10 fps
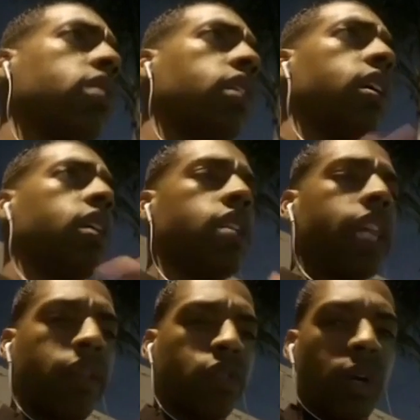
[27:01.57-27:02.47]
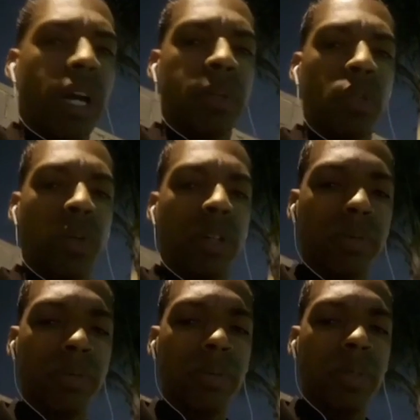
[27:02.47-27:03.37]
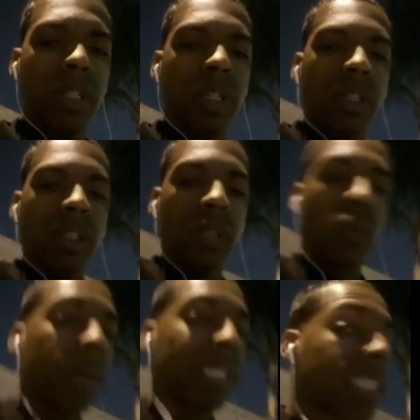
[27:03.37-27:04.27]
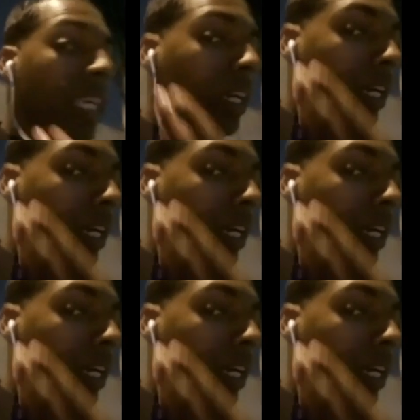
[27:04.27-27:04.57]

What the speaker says: native tribe as well. That's why my skin color